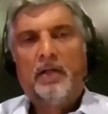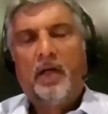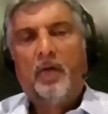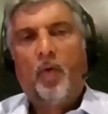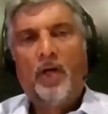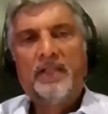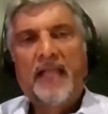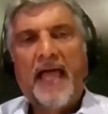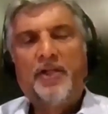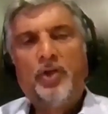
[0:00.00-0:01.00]
what is
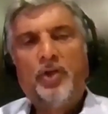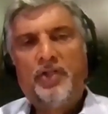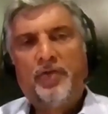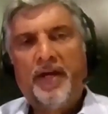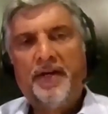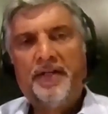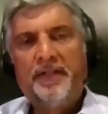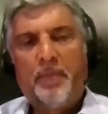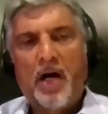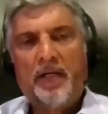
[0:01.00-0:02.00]
actually traded in
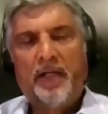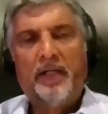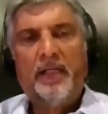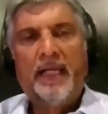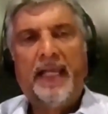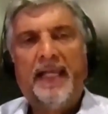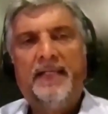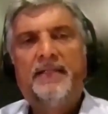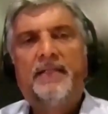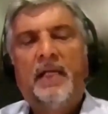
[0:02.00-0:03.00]
the market
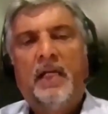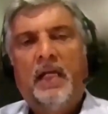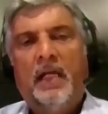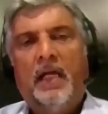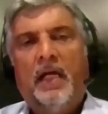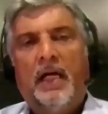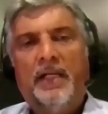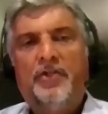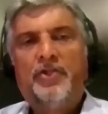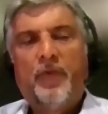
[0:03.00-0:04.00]
is
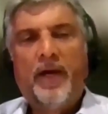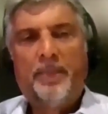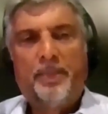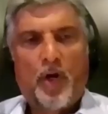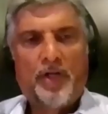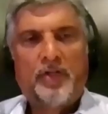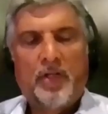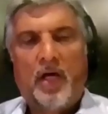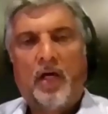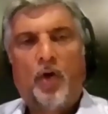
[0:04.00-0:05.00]
interest rate products
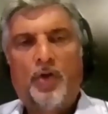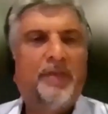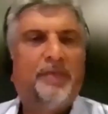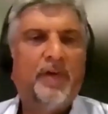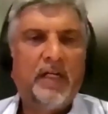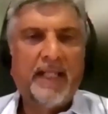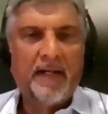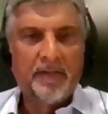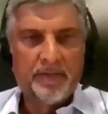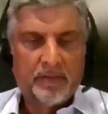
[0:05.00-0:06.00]
across different
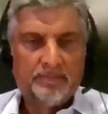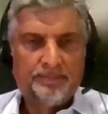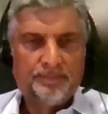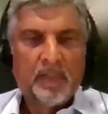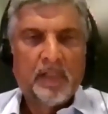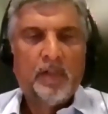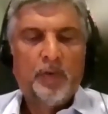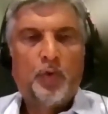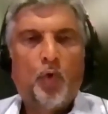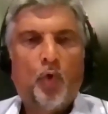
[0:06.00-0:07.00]
tenors. So,